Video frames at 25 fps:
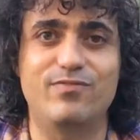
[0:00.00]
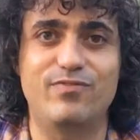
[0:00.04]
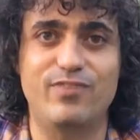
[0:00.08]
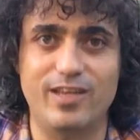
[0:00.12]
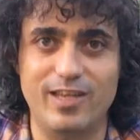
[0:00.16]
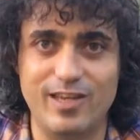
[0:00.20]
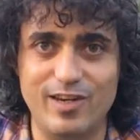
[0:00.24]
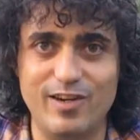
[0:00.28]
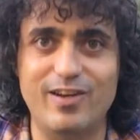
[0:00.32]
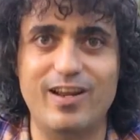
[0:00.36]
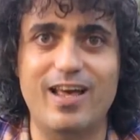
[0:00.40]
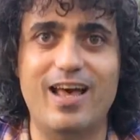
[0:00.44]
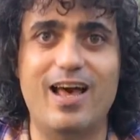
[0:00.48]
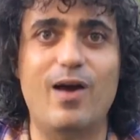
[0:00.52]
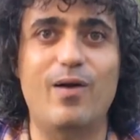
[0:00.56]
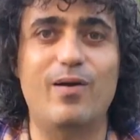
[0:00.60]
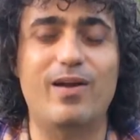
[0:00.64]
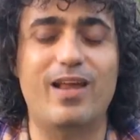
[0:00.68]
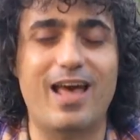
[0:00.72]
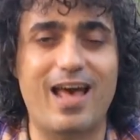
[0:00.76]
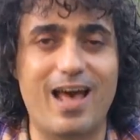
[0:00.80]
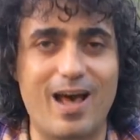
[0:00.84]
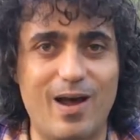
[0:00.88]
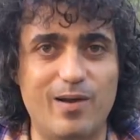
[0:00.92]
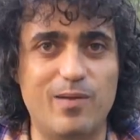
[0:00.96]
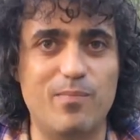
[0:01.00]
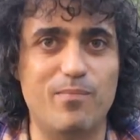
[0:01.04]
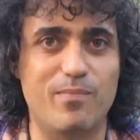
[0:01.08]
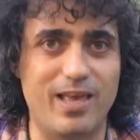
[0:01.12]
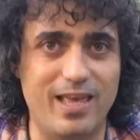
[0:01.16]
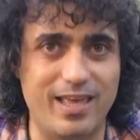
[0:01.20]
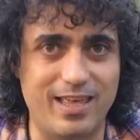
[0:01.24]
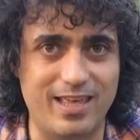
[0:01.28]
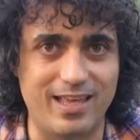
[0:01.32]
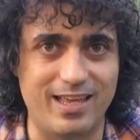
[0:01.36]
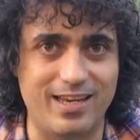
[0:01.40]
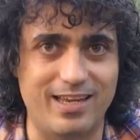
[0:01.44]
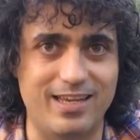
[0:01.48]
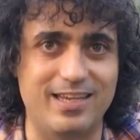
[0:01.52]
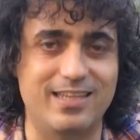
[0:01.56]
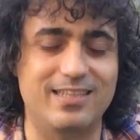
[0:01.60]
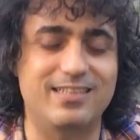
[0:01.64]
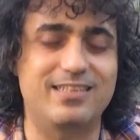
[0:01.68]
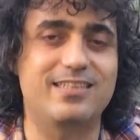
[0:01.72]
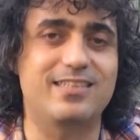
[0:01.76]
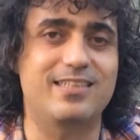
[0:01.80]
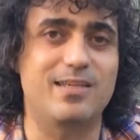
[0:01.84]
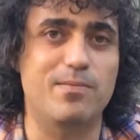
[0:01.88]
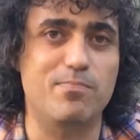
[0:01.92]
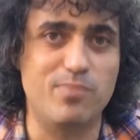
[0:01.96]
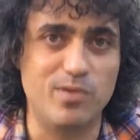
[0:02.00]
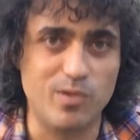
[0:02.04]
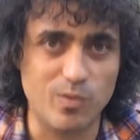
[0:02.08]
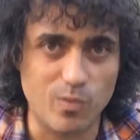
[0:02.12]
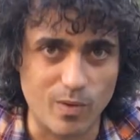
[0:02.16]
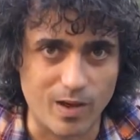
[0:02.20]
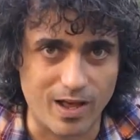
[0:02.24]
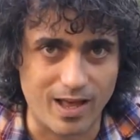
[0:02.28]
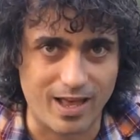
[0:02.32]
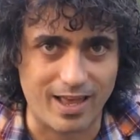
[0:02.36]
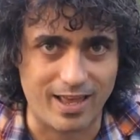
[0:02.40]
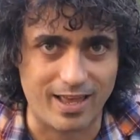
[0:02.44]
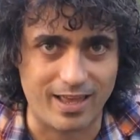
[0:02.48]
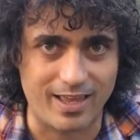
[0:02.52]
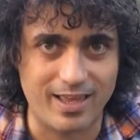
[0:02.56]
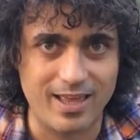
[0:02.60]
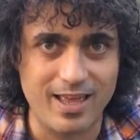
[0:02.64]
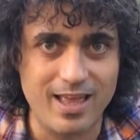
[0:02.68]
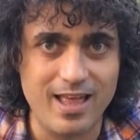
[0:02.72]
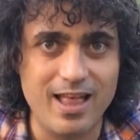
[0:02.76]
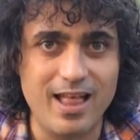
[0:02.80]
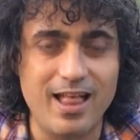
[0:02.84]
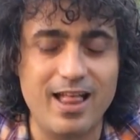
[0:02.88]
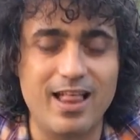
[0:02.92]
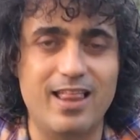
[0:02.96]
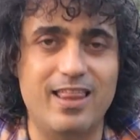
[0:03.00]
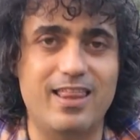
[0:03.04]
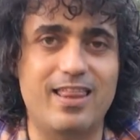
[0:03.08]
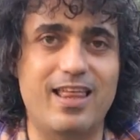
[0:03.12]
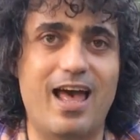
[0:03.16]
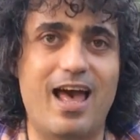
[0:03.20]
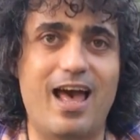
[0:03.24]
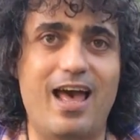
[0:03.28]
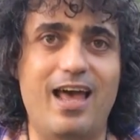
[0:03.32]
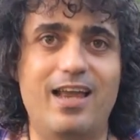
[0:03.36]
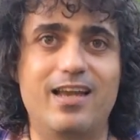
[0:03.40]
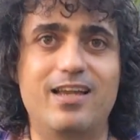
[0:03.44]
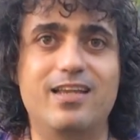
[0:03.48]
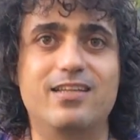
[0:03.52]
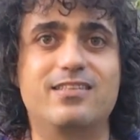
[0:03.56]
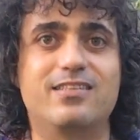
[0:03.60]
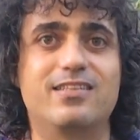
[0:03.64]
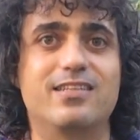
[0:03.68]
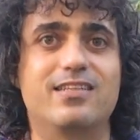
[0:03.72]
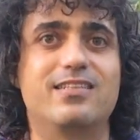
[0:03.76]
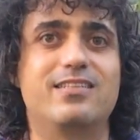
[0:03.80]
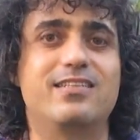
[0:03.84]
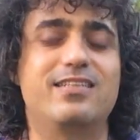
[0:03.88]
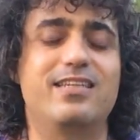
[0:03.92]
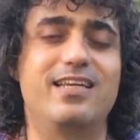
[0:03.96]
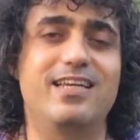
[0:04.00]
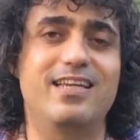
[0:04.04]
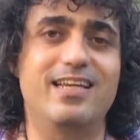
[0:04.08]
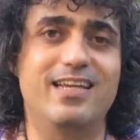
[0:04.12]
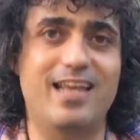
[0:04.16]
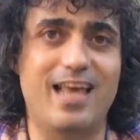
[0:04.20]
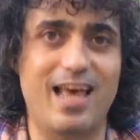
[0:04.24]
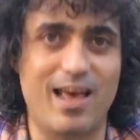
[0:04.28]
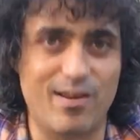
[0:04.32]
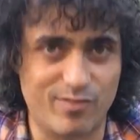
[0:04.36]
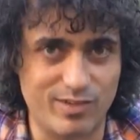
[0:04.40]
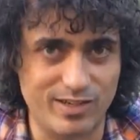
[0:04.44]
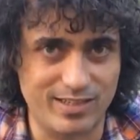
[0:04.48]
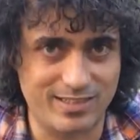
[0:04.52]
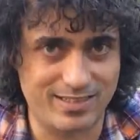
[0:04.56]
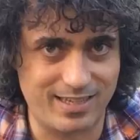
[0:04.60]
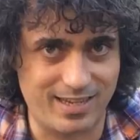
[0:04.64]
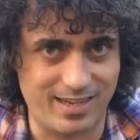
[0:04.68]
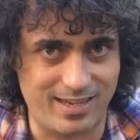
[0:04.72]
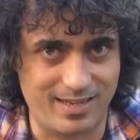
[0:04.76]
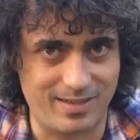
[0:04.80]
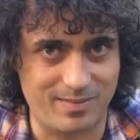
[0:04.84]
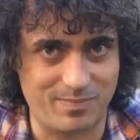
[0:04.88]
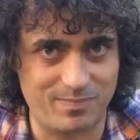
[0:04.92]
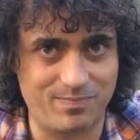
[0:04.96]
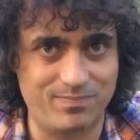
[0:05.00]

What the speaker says: figured out how to make it in a simple way that succeeded every time.